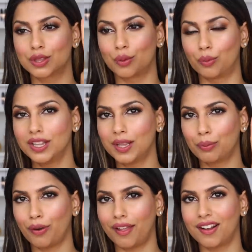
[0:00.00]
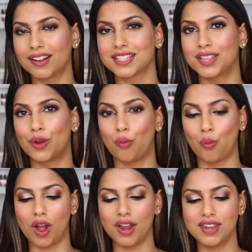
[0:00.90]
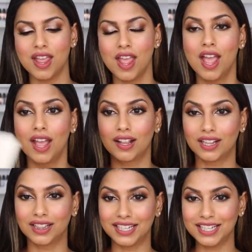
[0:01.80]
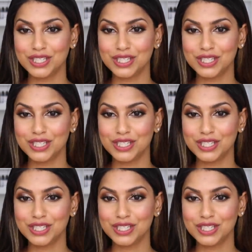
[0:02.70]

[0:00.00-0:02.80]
three lip products, and then one clean